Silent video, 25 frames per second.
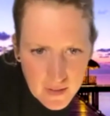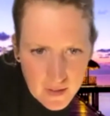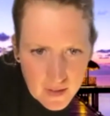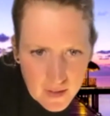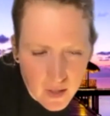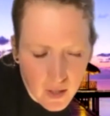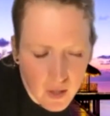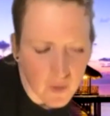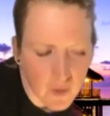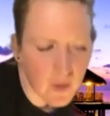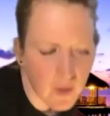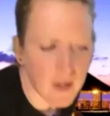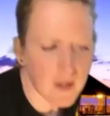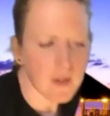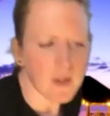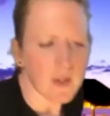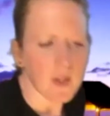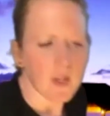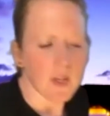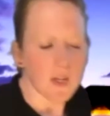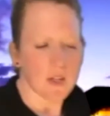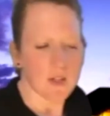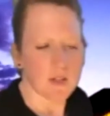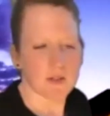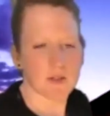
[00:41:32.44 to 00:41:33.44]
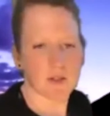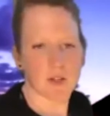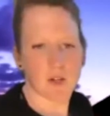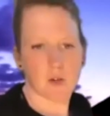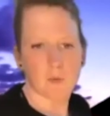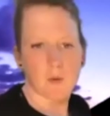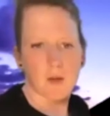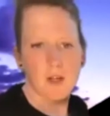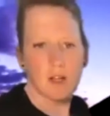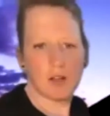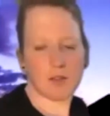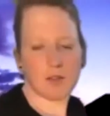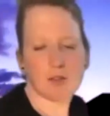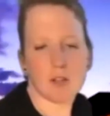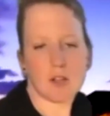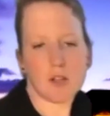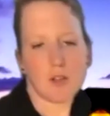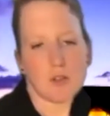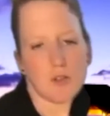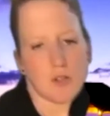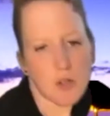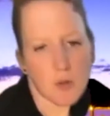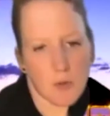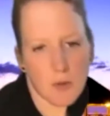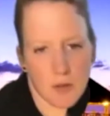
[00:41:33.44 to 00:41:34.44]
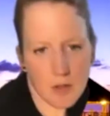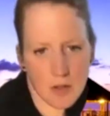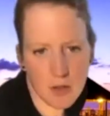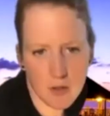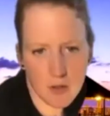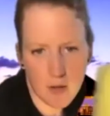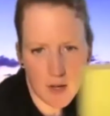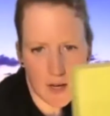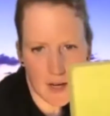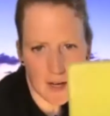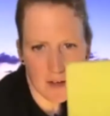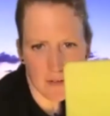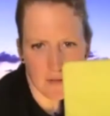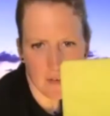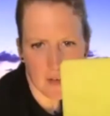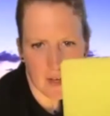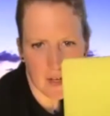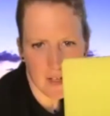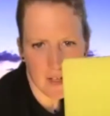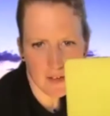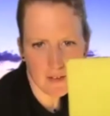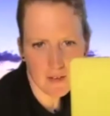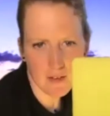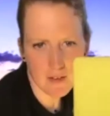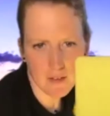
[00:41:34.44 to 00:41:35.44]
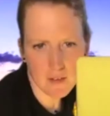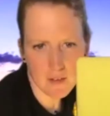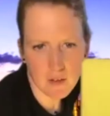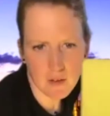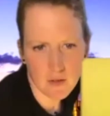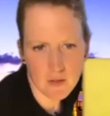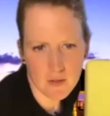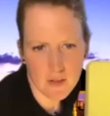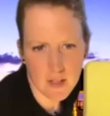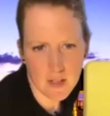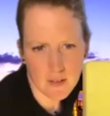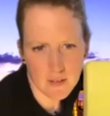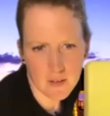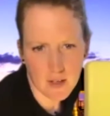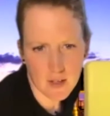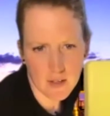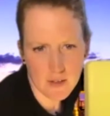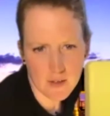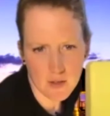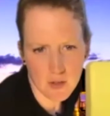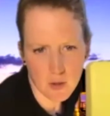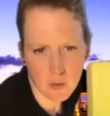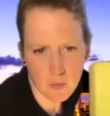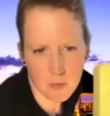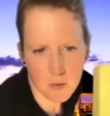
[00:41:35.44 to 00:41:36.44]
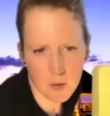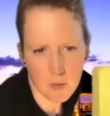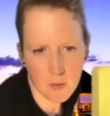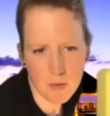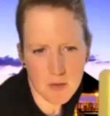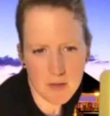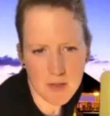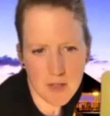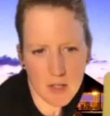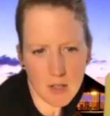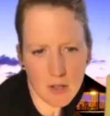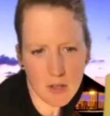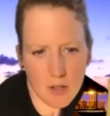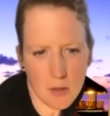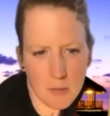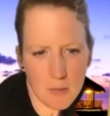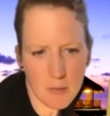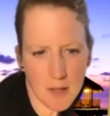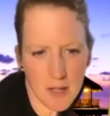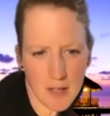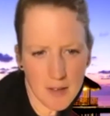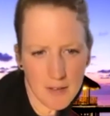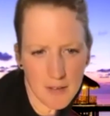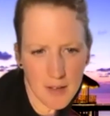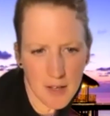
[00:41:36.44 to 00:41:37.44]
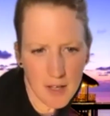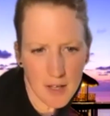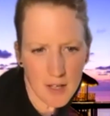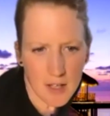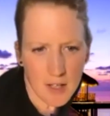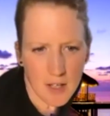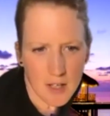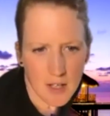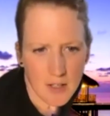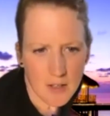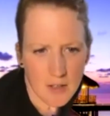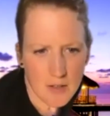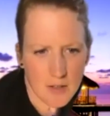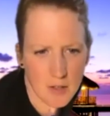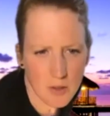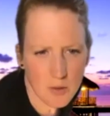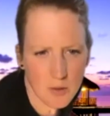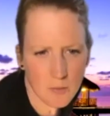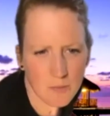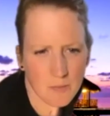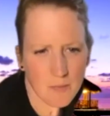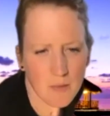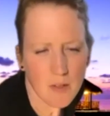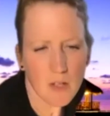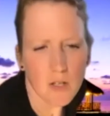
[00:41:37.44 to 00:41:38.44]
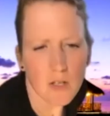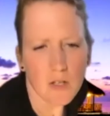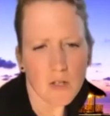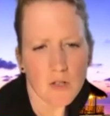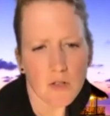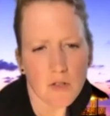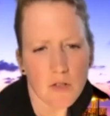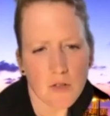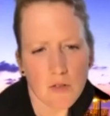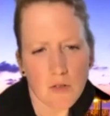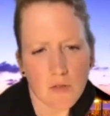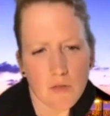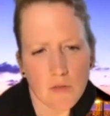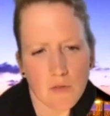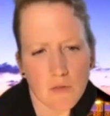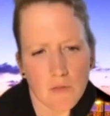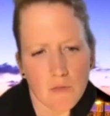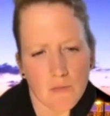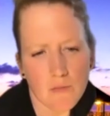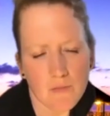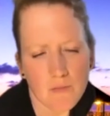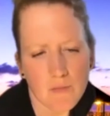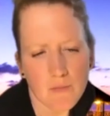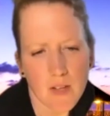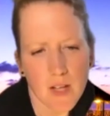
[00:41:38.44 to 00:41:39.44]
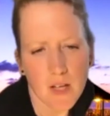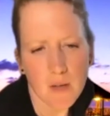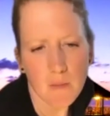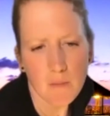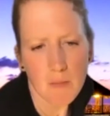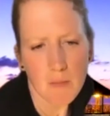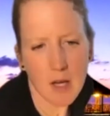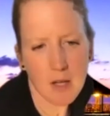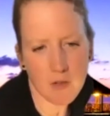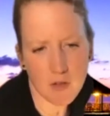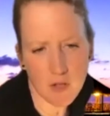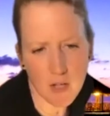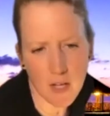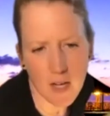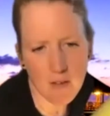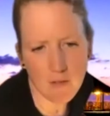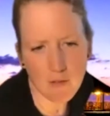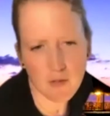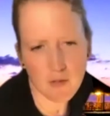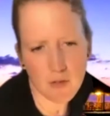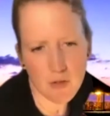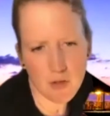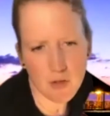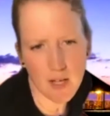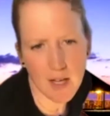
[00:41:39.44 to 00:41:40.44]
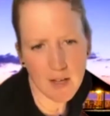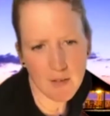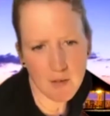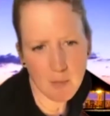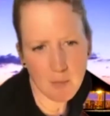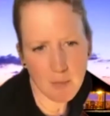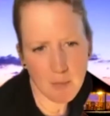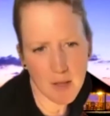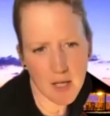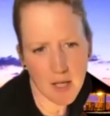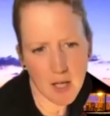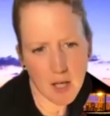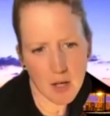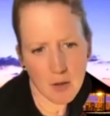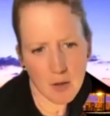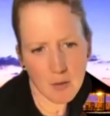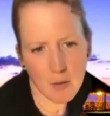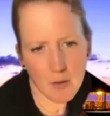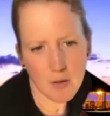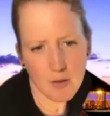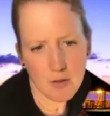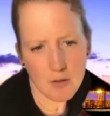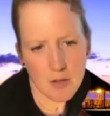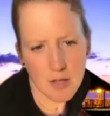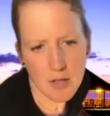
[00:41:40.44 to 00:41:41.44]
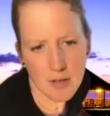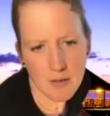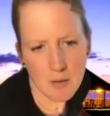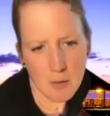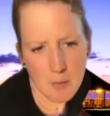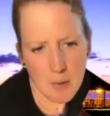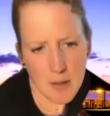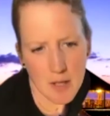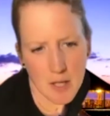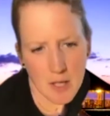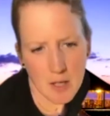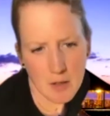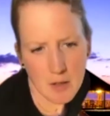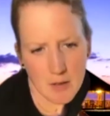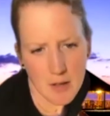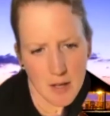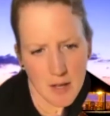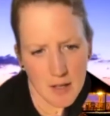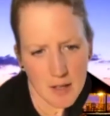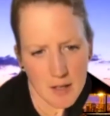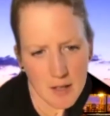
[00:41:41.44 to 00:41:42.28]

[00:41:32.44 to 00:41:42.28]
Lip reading: Okay, so do you have anything that looks like that? So your prop, does it look a bit like that? So do you have a pillow? Do you have a pillow there?